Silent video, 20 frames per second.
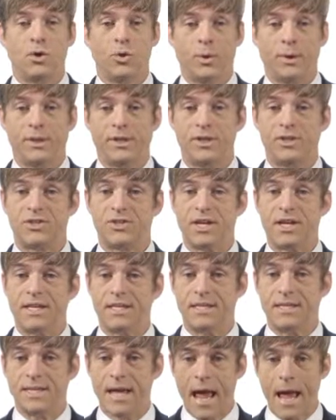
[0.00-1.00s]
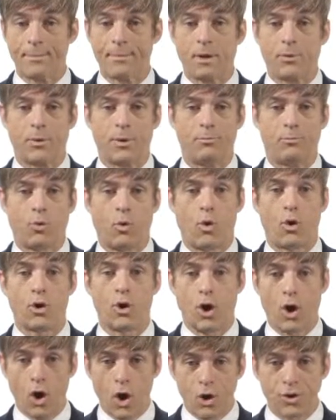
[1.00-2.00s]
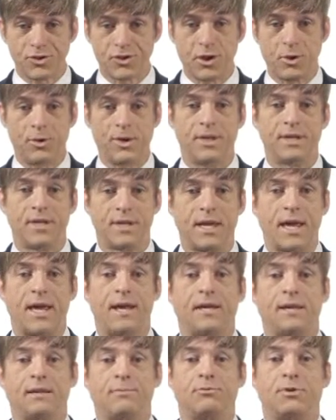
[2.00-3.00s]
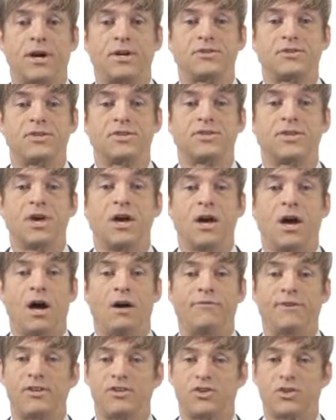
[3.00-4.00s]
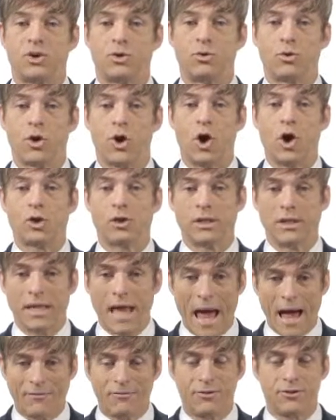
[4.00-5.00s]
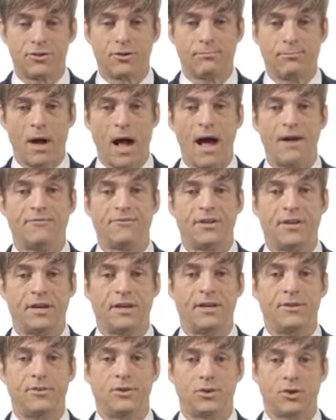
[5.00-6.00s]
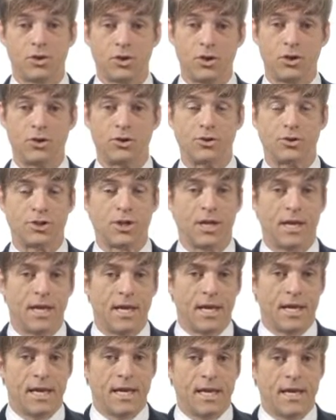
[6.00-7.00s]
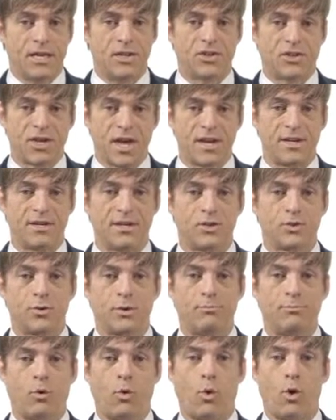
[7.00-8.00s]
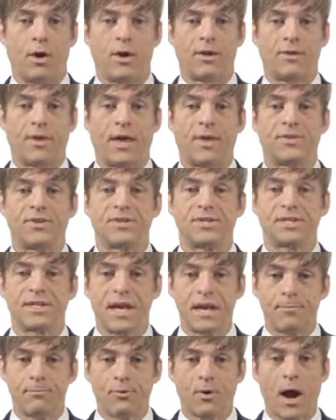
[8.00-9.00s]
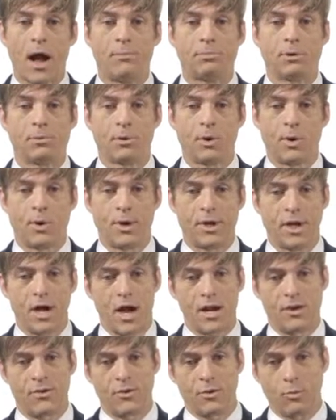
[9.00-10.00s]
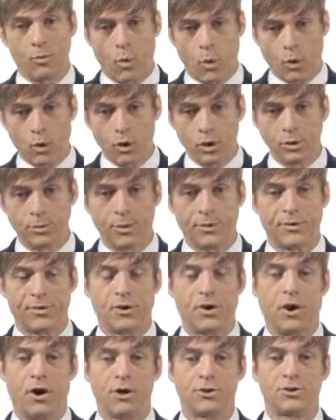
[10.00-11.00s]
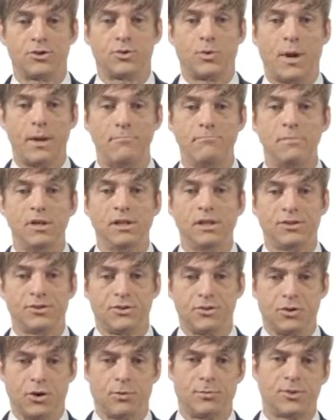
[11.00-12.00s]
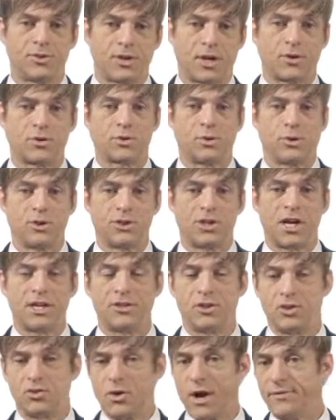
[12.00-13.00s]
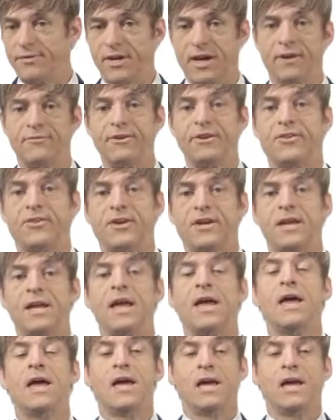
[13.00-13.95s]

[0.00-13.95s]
who released a damning report also indicating the presence of a so-called lavender mafia in the church. He said in his report that the same problem going on in the world with regards to a militant homosexual agenda driving everything